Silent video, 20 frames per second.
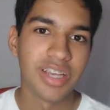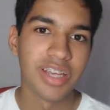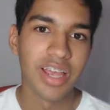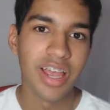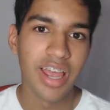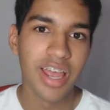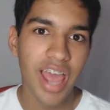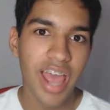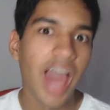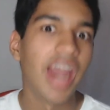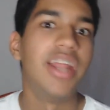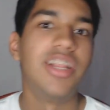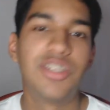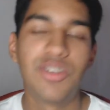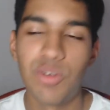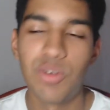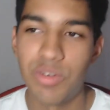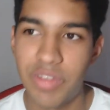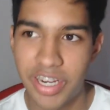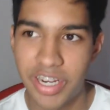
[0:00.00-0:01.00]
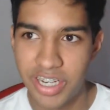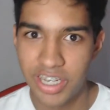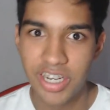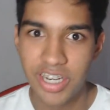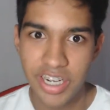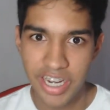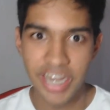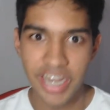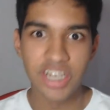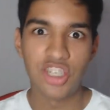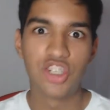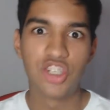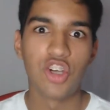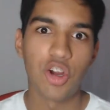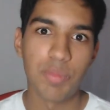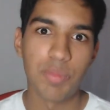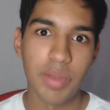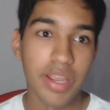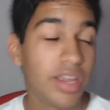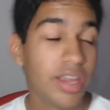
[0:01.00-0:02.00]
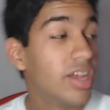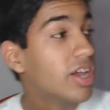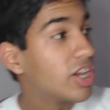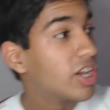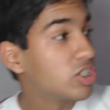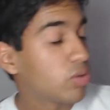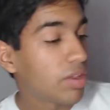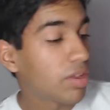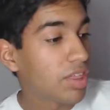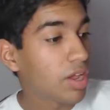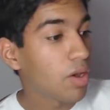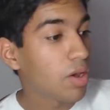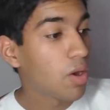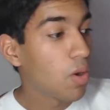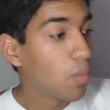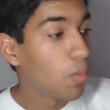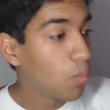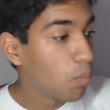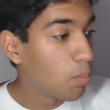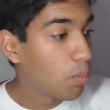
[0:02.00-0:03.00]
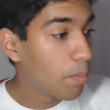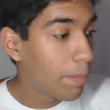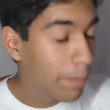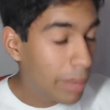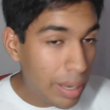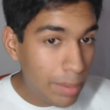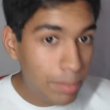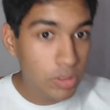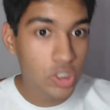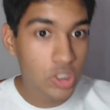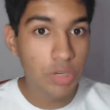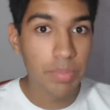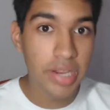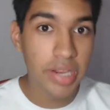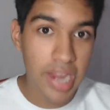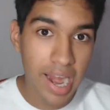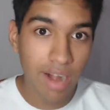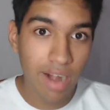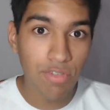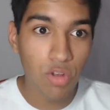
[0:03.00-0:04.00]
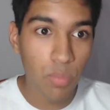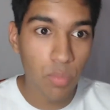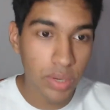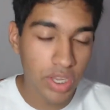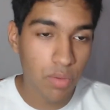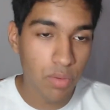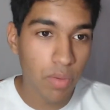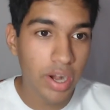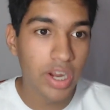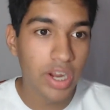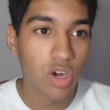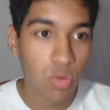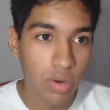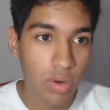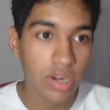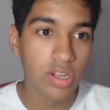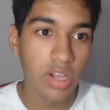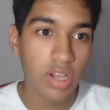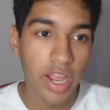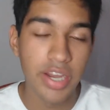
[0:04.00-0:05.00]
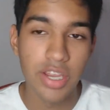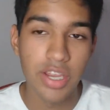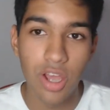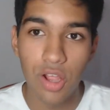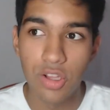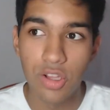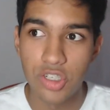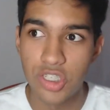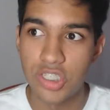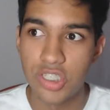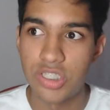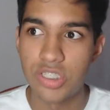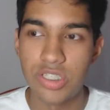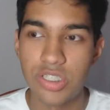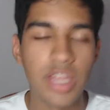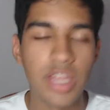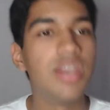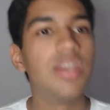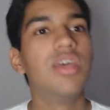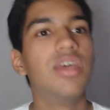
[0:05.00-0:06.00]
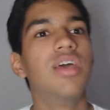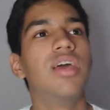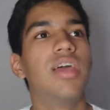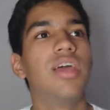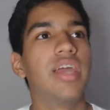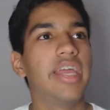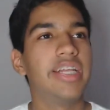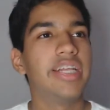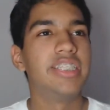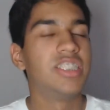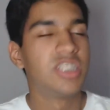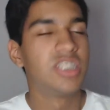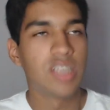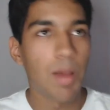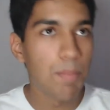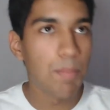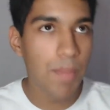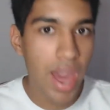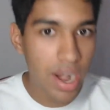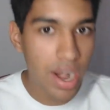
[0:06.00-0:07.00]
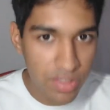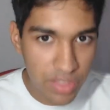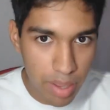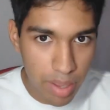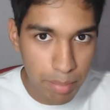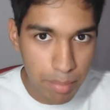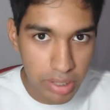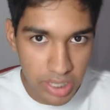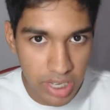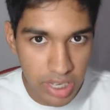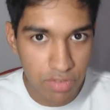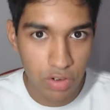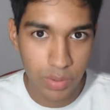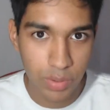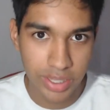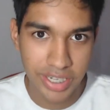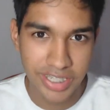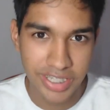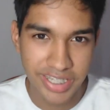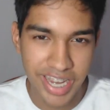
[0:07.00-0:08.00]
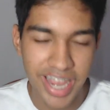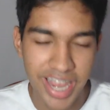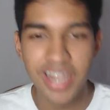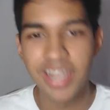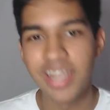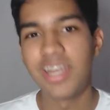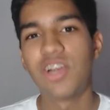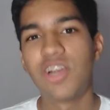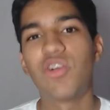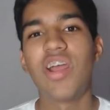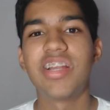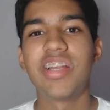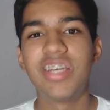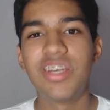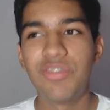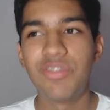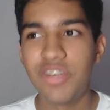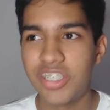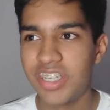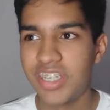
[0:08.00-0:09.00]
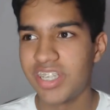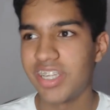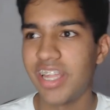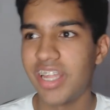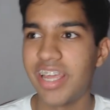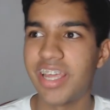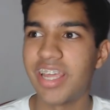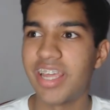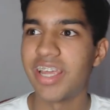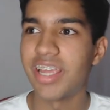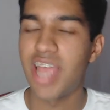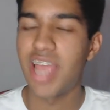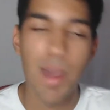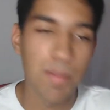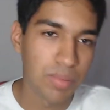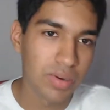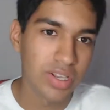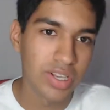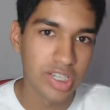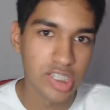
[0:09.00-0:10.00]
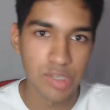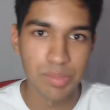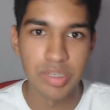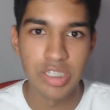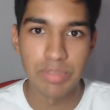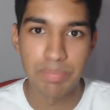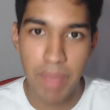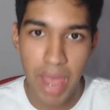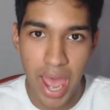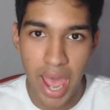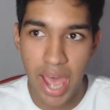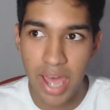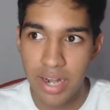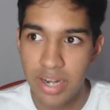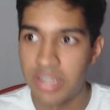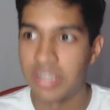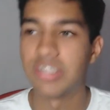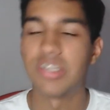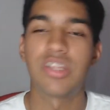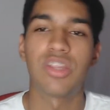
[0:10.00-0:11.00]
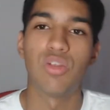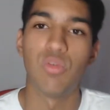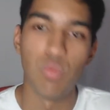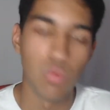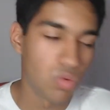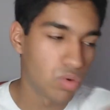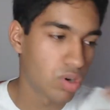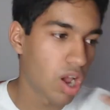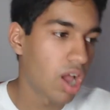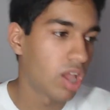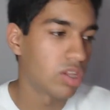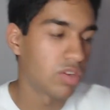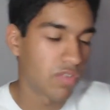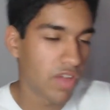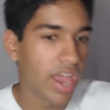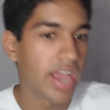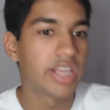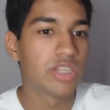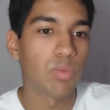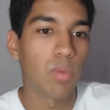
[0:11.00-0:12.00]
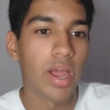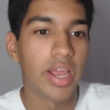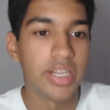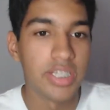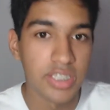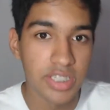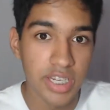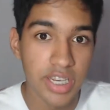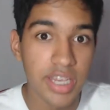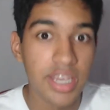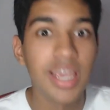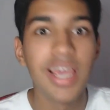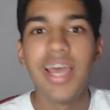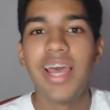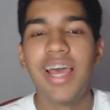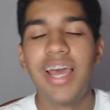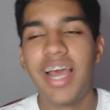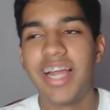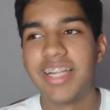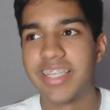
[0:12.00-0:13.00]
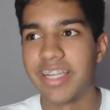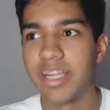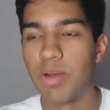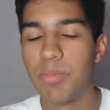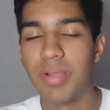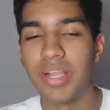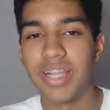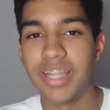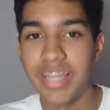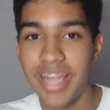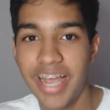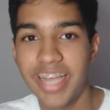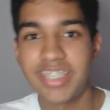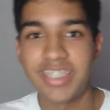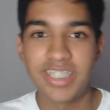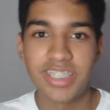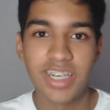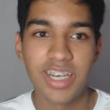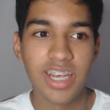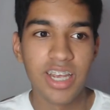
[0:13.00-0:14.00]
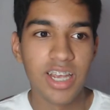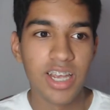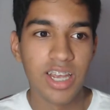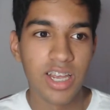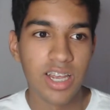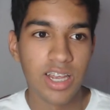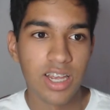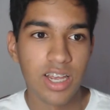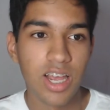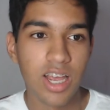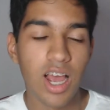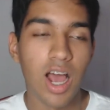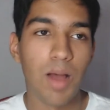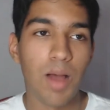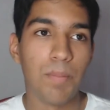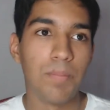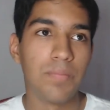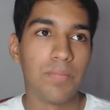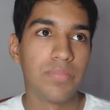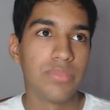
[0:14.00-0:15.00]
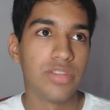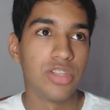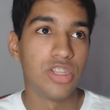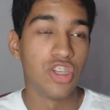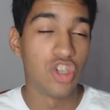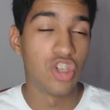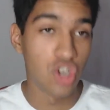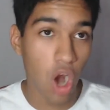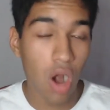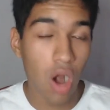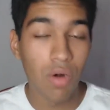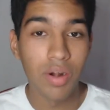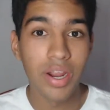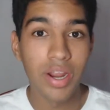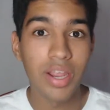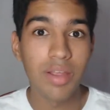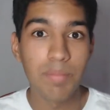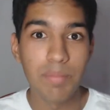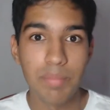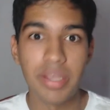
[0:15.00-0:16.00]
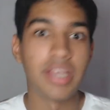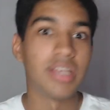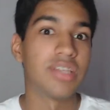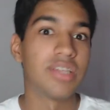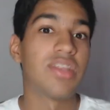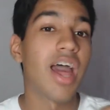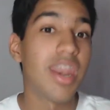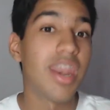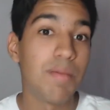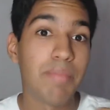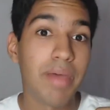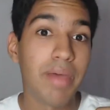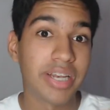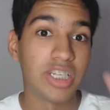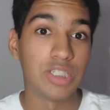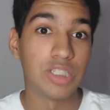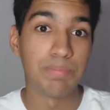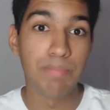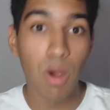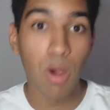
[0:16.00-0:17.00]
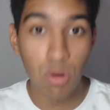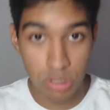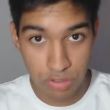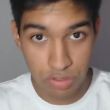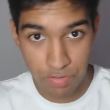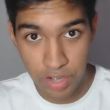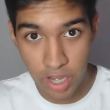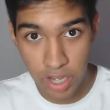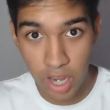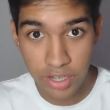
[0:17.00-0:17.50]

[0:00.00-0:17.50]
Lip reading: And it sort of it shook me. So I think people should be careful when they're running critical ideologies that in some manner they believe in what they're saying. Granted, if you're saying that capitalism is bad and it's the root cause of X, Y, and Z, it's a little bit less jarring because that impact is post-fiat.